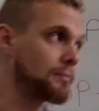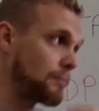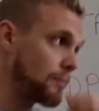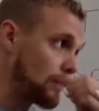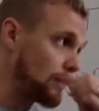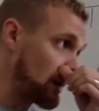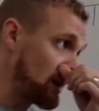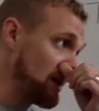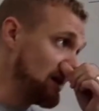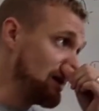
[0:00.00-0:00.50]

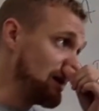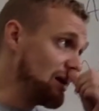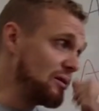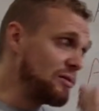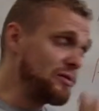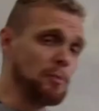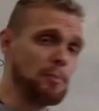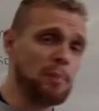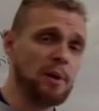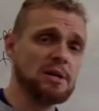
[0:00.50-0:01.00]
A
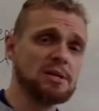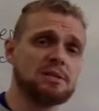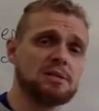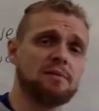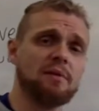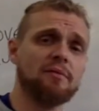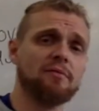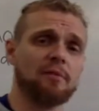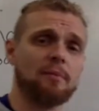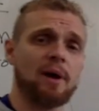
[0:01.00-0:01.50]
few pieces of
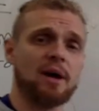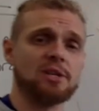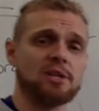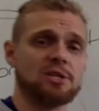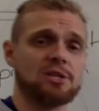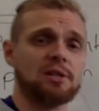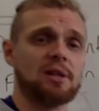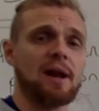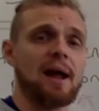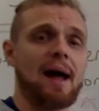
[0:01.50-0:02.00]

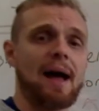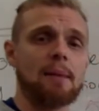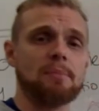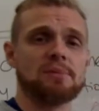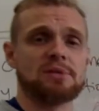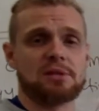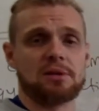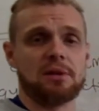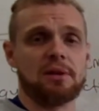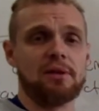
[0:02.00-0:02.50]
information that are
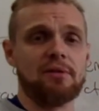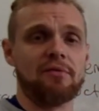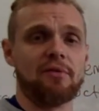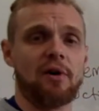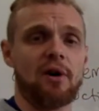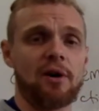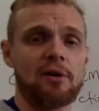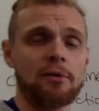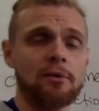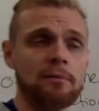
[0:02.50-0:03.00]
absolutely
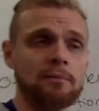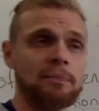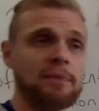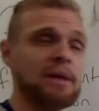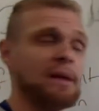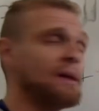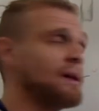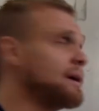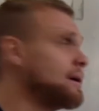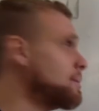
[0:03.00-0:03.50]
vital
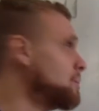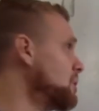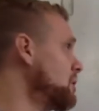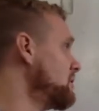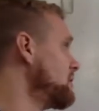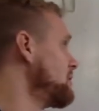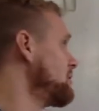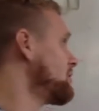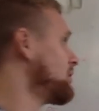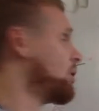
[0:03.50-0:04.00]

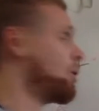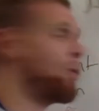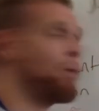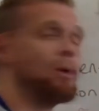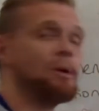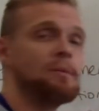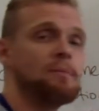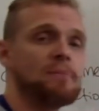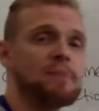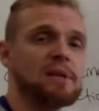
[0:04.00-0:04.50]
moving forward
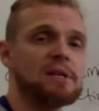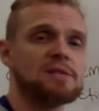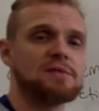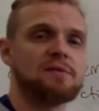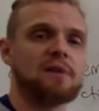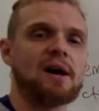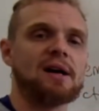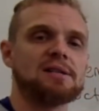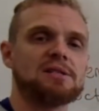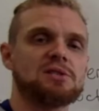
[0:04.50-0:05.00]
is
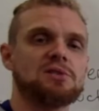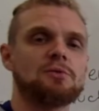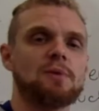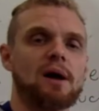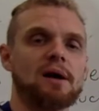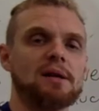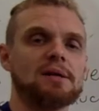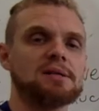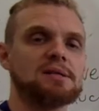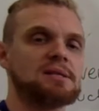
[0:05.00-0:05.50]
for us to
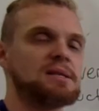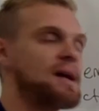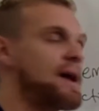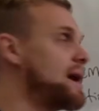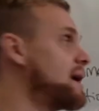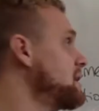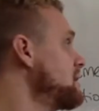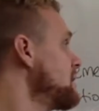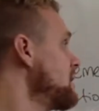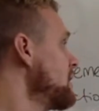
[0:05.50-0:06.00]

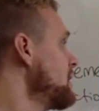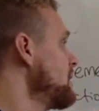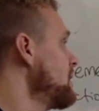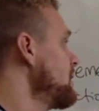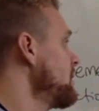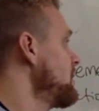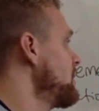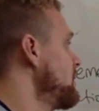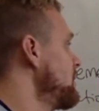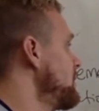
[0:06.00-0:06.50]
understand
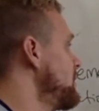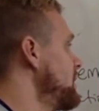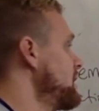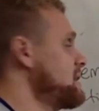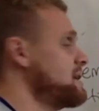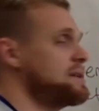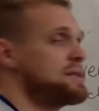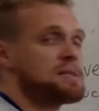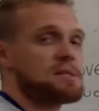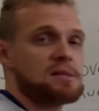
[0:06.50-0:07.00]

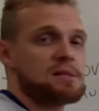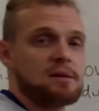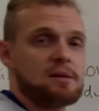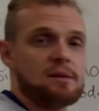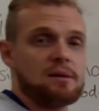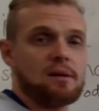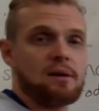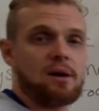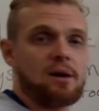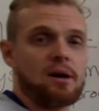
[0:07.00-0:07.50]
these
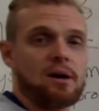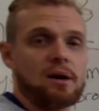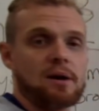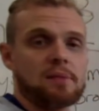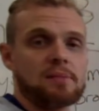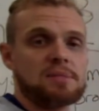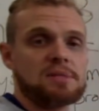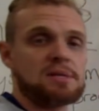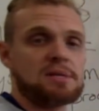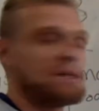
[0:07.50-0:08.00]

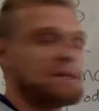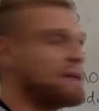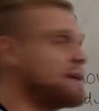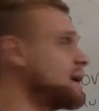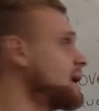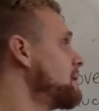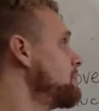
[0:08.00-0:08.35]
items here.